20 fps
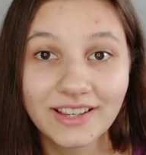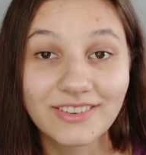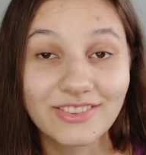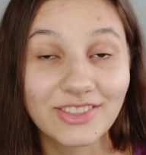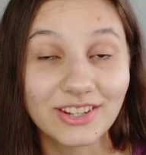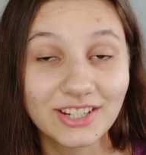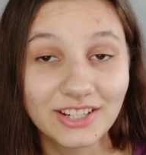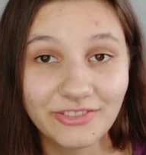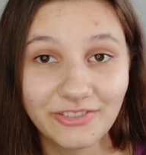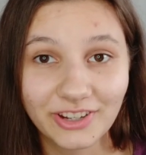
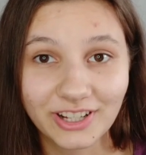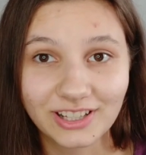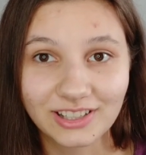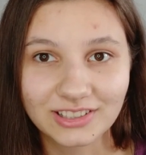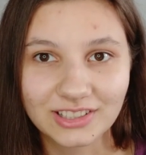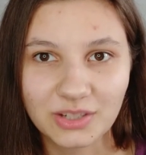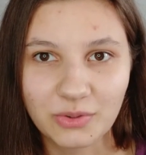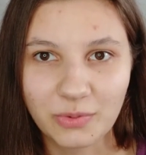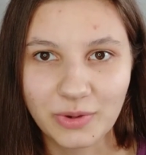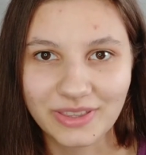The
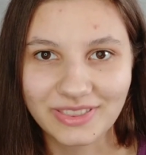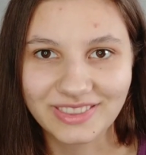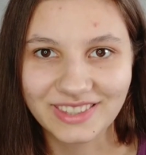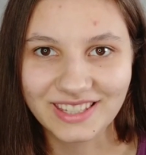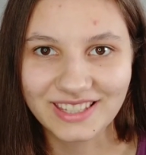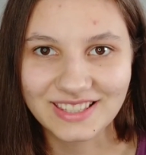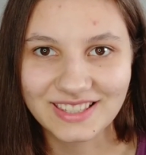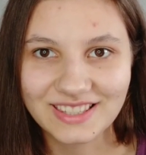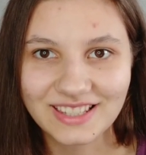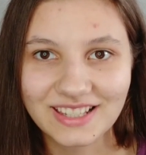difficulty with
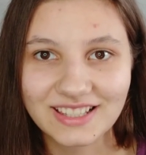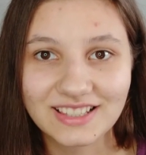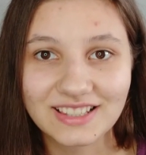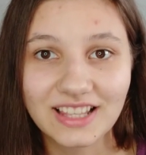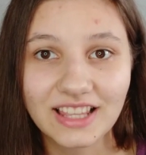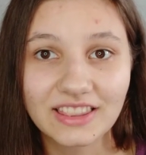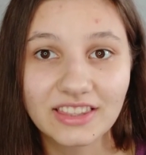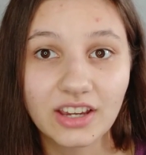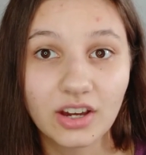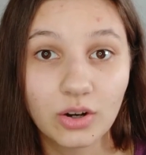this is
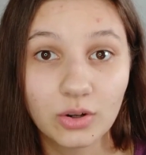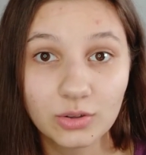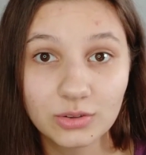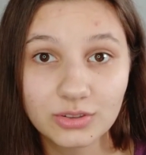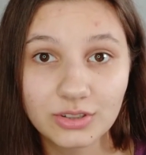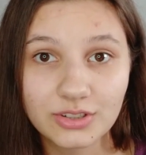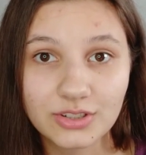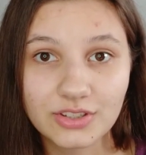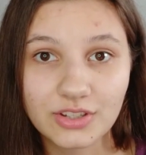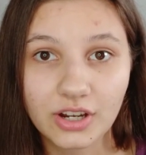that the
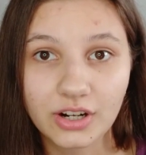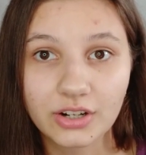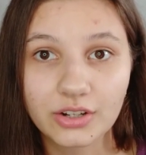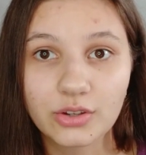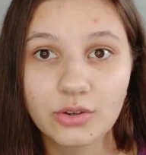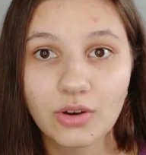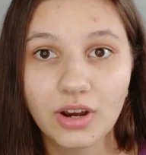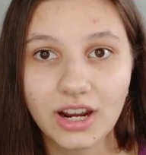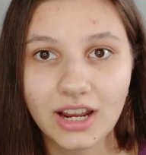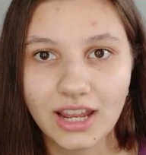holders are
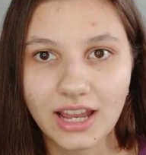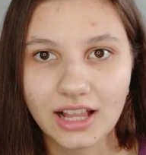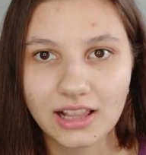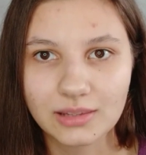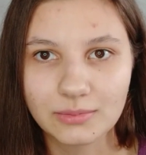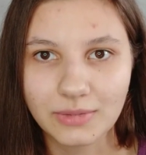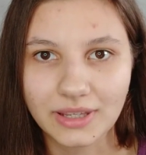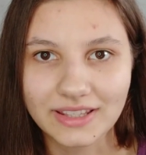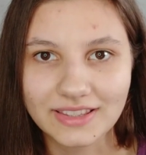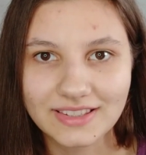UI
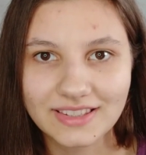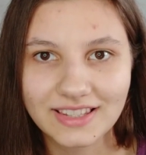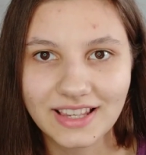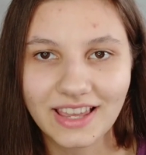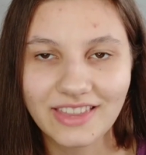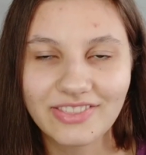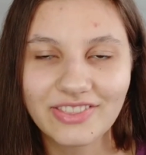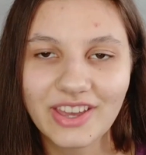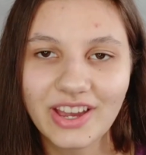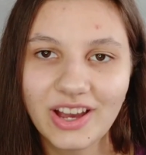elements
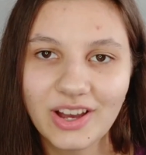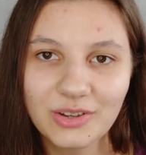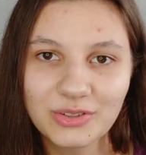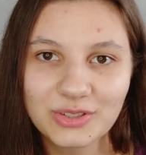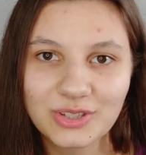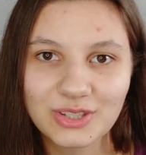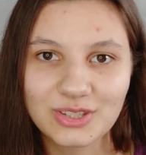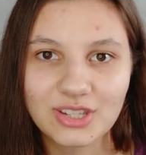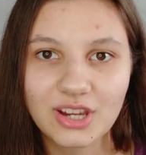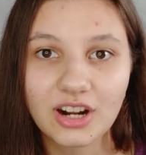and the
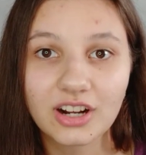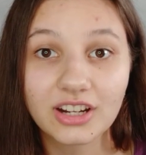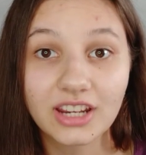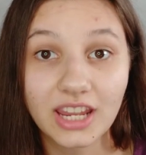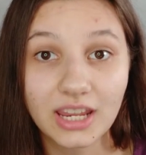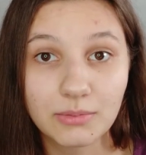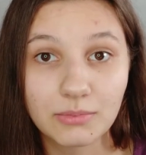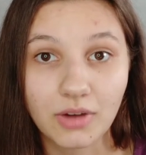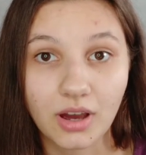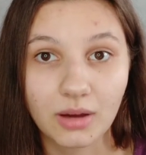houses are
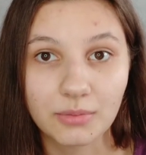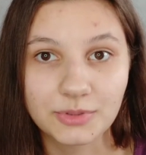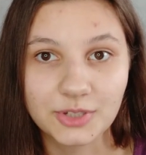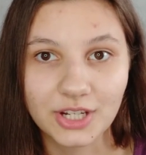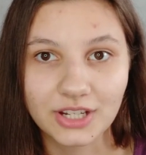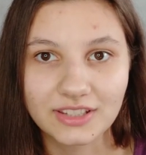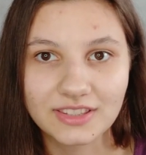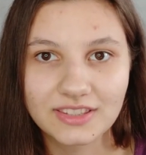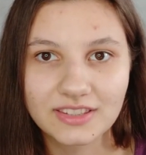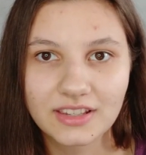game
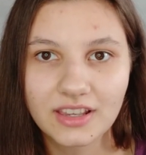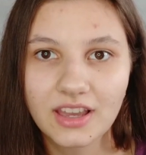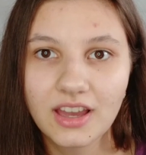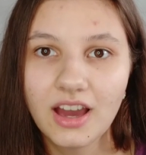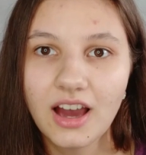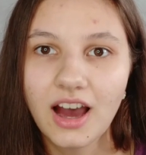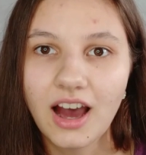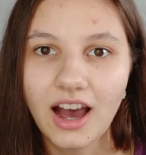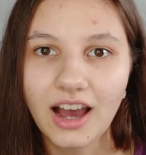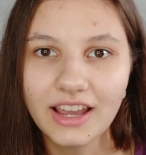objects.
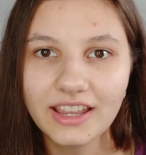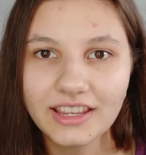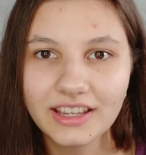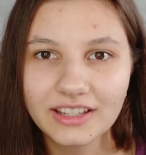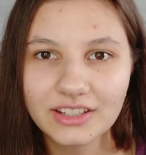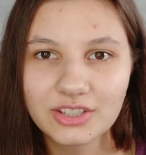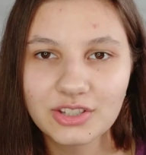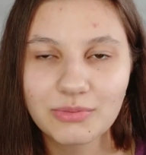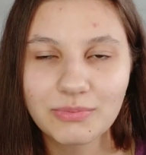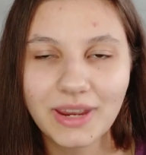I
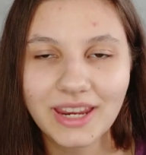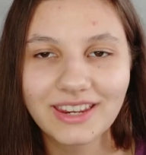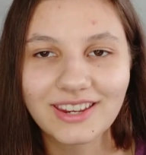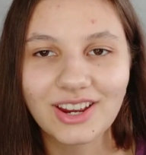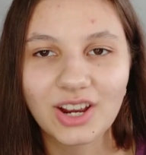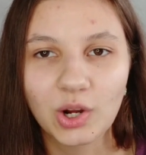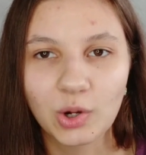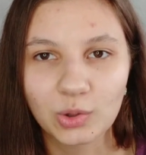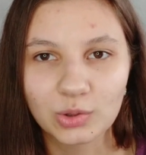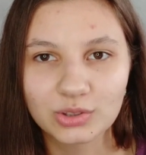had to make a
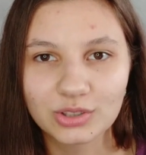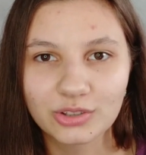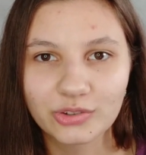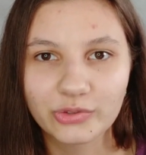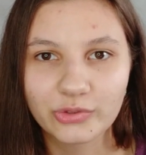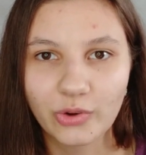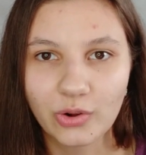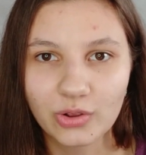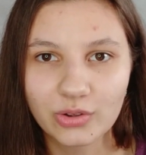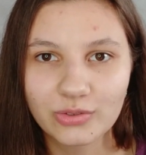holder
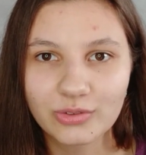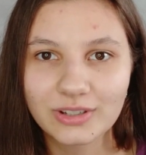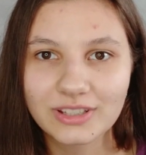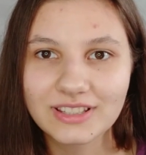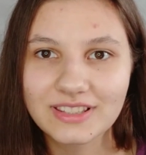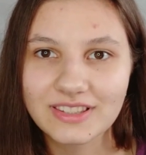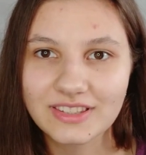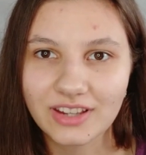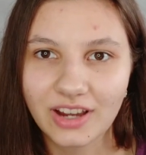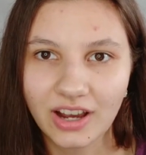follow
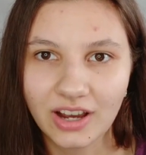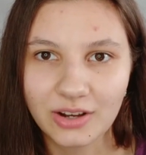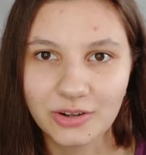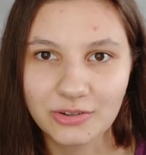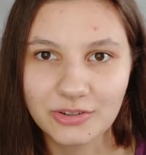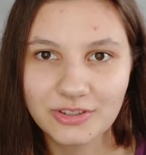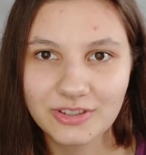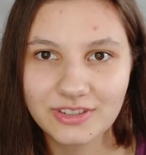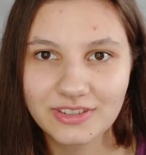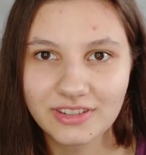its
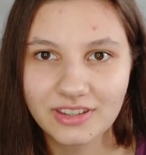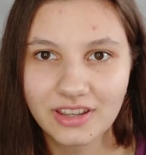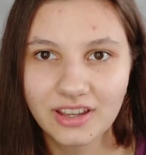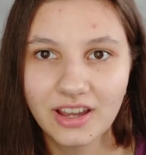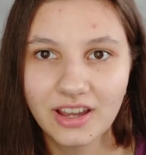house.